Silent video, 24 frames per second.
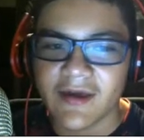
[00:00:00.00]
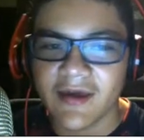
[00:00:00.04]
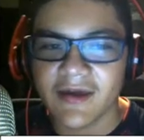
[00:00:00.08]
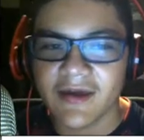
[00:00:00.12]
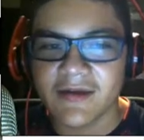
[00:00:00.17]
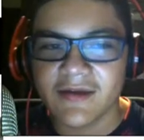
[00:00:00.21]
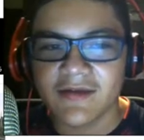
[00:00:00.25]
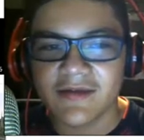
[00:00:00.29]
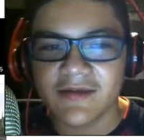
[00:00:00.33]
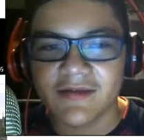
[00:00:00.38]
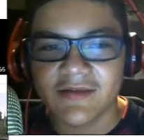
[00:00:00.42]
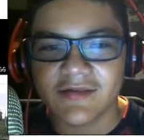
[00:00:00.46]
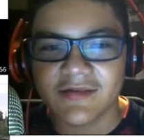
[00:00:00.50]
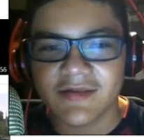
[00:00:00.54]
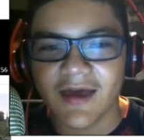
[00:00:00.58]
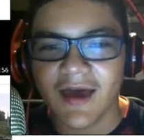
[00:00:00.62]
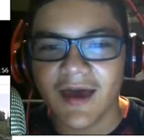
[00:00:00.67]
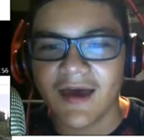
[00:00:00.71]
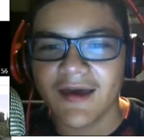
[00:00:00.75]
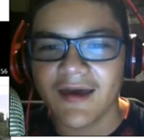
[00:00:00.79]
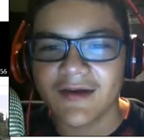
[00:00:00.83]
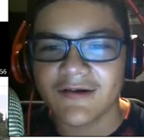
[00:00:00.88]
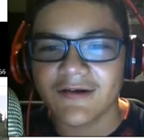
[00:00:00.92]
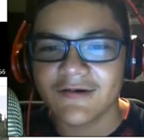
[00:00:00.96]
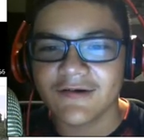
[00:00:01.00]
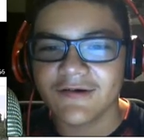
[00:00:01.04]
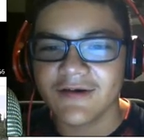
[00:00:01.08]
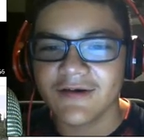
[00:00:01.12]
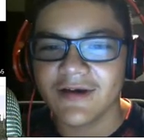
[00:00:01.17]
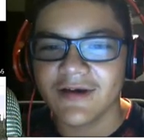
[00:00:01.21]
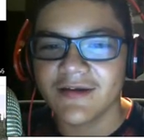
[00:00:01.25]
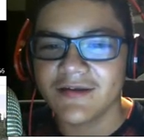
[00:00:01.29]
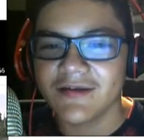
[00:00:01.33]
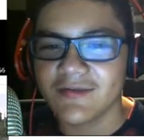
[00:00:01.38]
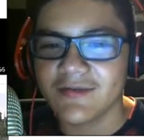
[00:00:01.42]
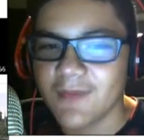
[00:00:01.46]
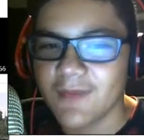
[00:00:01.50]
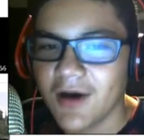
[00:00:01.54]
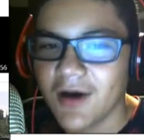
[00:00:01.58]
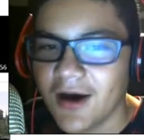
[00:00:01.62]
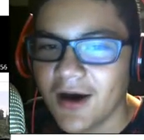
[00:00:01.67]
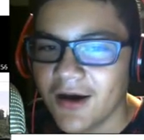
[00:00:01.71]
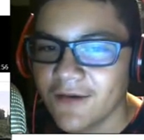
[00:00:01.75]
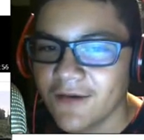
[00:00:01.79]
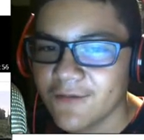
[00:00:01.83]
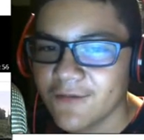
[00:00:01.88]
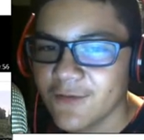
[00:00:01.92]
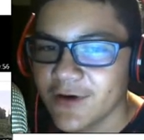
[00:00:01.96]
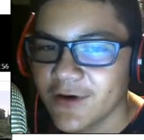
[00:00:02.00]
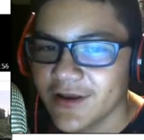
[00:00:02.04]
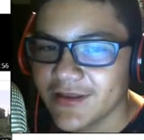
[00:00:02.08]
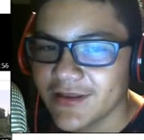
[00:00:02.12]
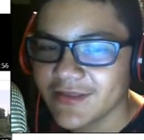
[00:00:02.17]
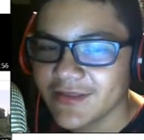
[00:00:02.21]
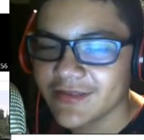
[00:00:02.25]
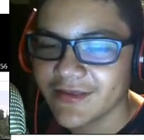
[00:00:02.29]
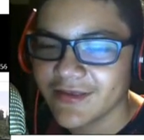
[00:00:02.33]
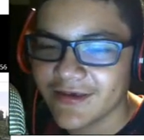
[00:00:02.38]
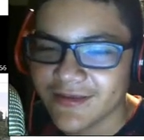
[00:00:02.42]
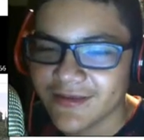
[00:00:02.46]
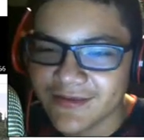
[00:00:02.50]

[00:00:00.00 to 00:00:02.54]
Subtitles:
And his dad, and his mom. What is this?